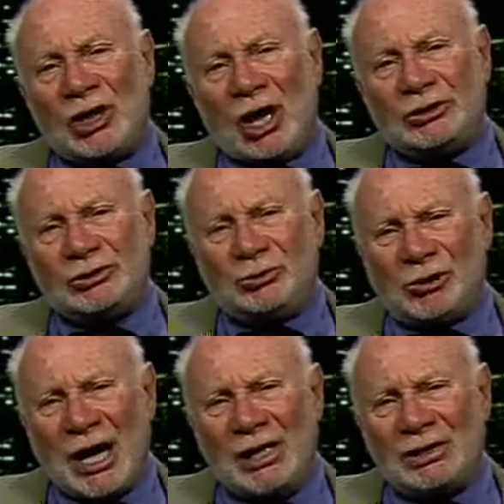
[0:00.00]
not, your
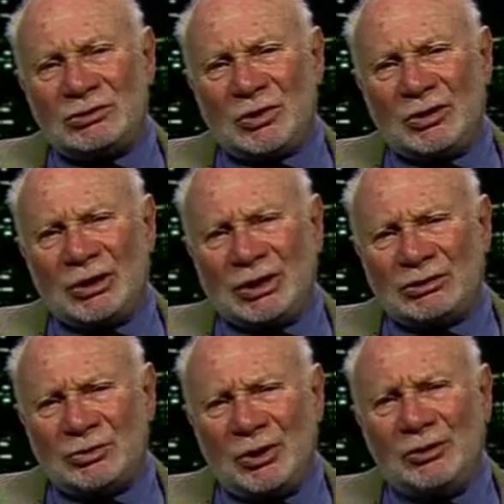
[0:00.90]
brain is worried.
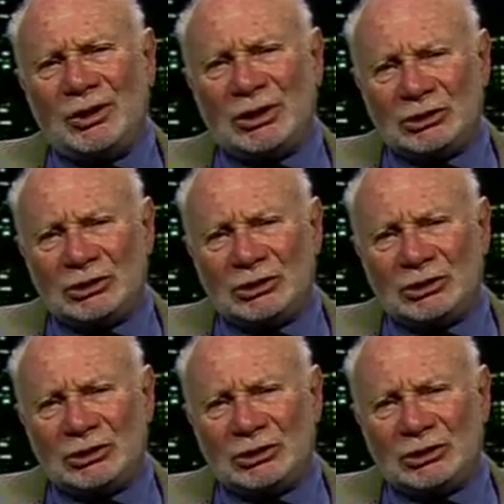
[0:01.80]
It's worried.